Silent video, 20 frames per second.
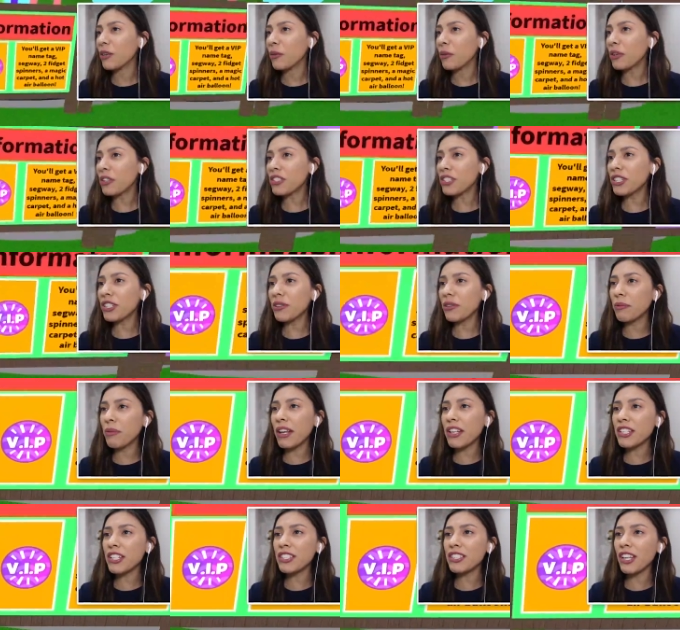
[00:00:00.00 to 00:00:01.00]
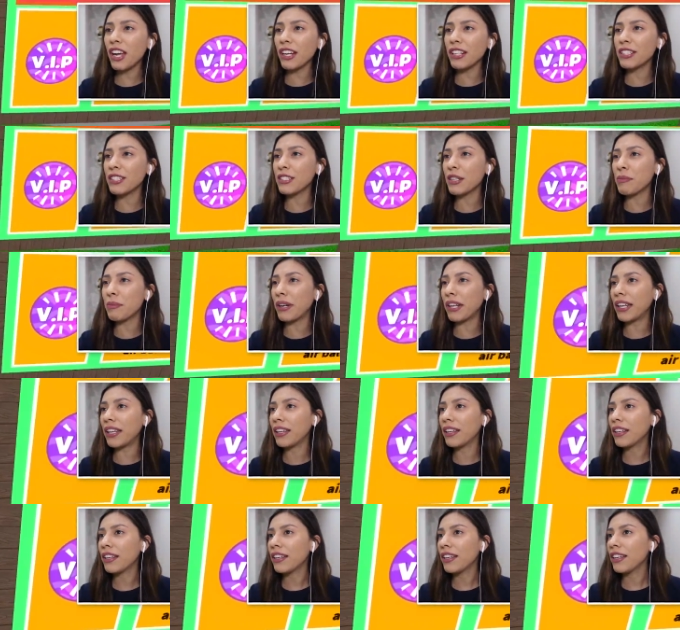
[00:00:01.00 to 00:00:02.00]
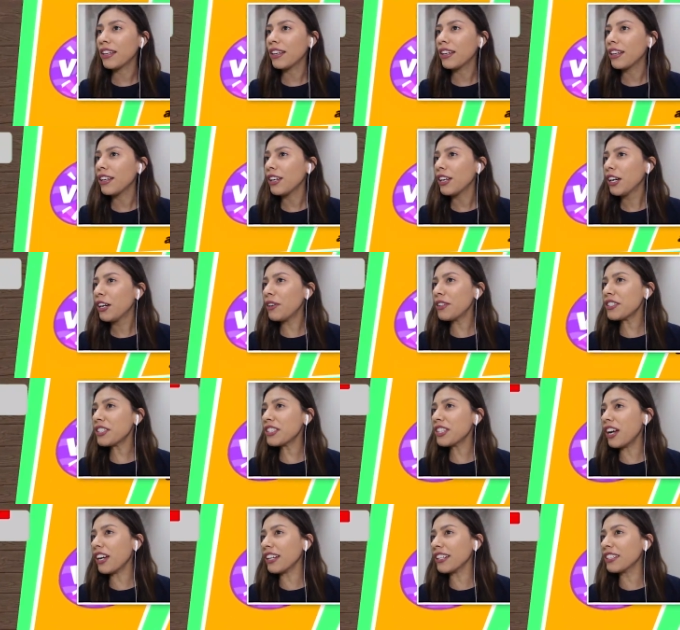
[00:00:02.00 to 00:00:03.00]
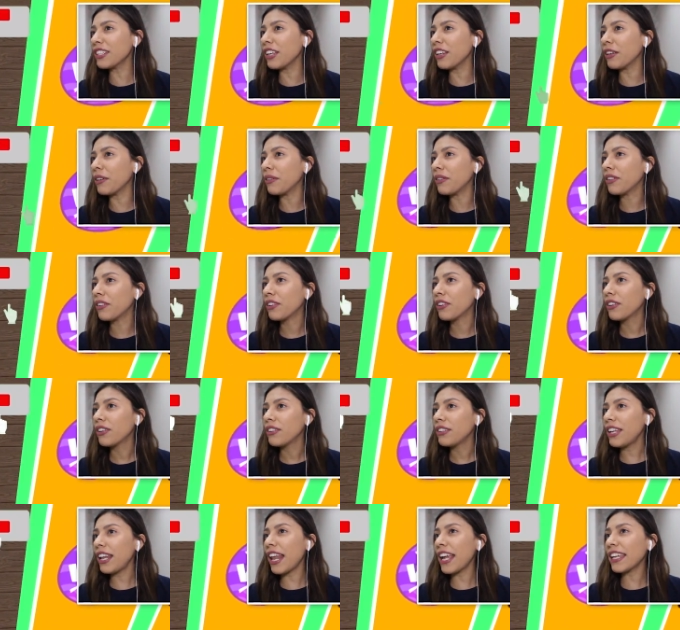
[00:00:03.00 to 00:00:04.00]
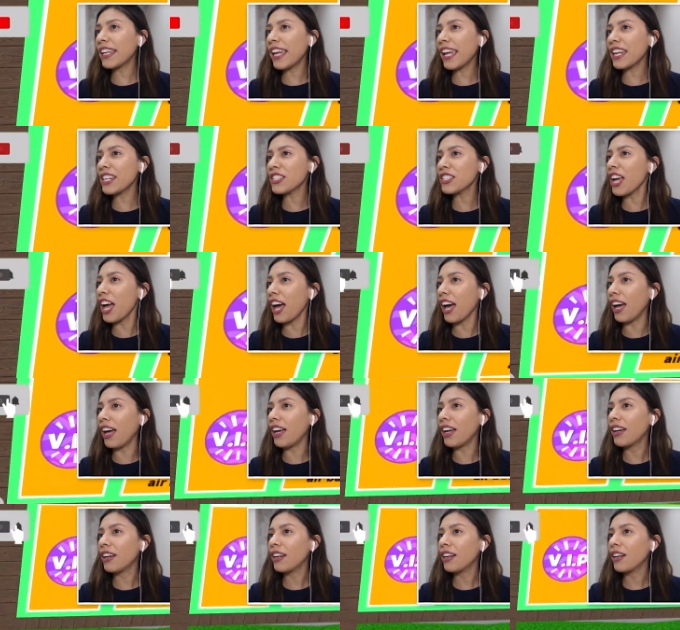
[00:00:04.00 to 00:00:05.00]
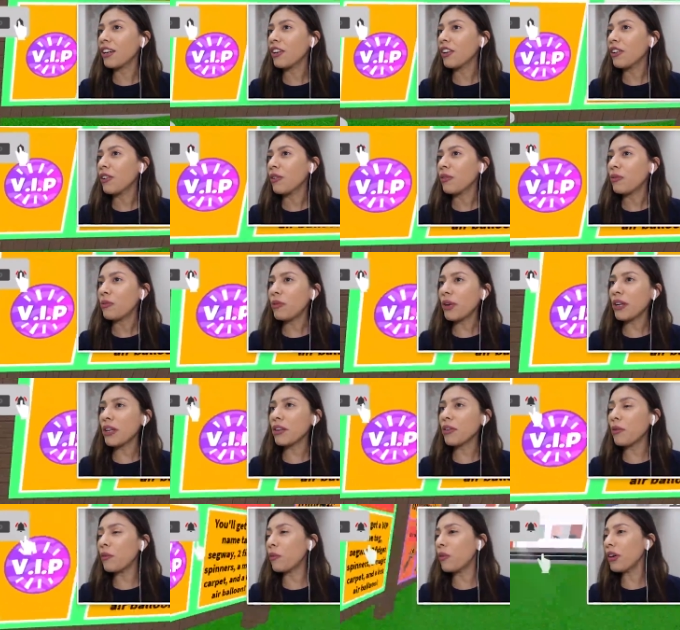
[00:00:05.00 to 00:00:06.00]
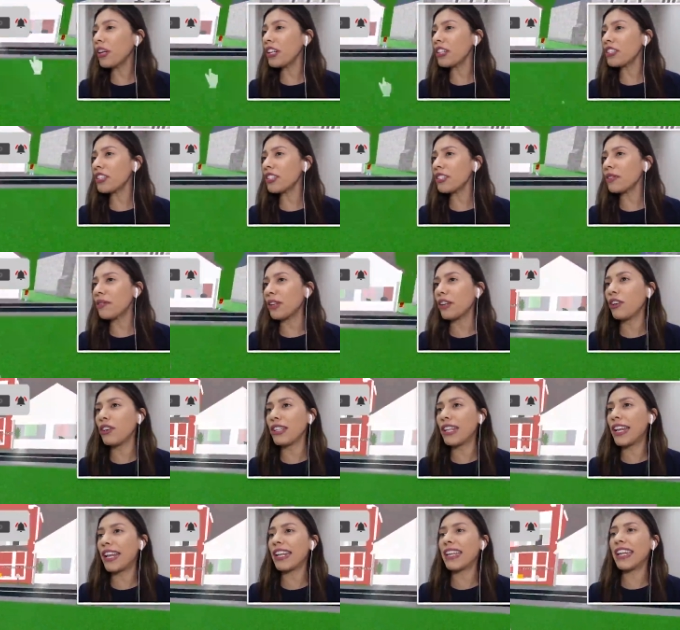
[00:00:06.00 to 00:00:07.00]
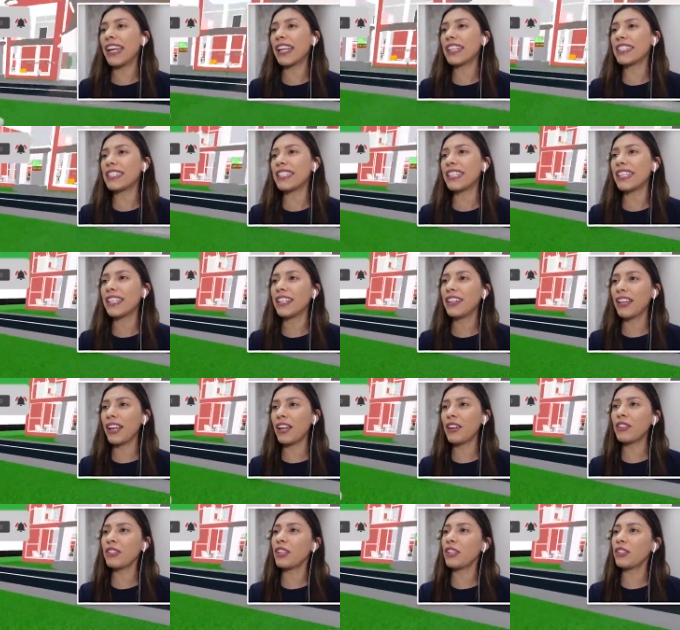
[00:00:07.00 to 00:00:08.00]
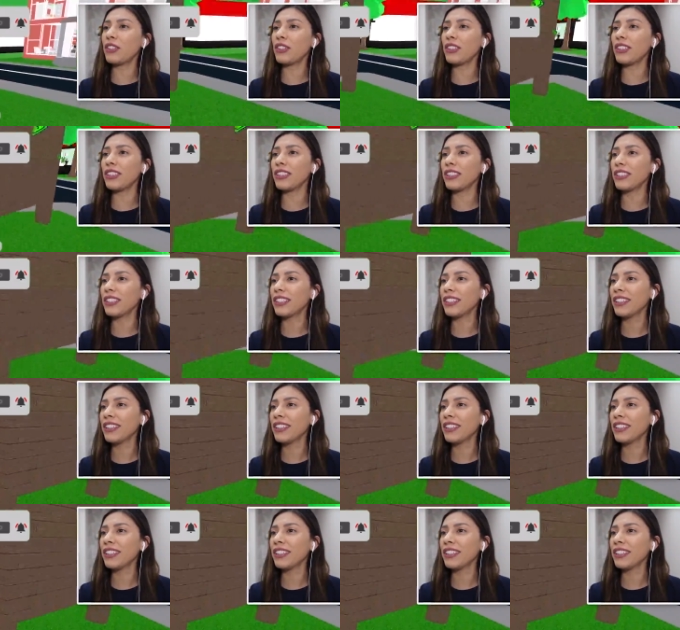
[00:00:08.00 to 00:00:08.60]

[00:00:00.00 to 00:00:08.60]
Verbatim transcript: What's she doing? Wait, she's talking to somebody. Who is she talking to? They're like Keisha. Wait, what is she doing? Hold on, I can't see. Okay, hold on, hold on.